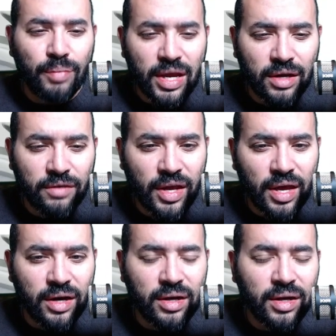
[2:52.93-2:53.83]
Bank of
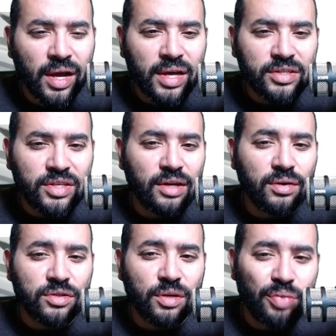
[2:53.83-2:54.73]
Canada
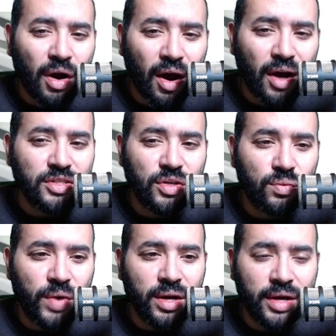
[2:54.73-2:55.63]
signals a pause to
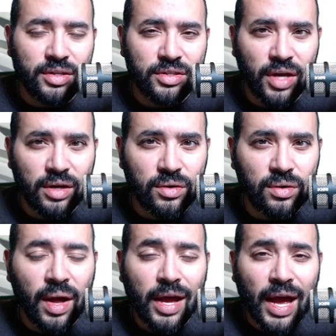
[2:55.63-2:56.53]
rate hike
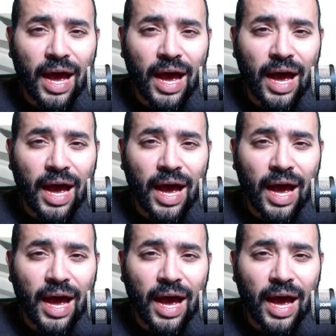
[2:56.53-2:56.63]
cycle.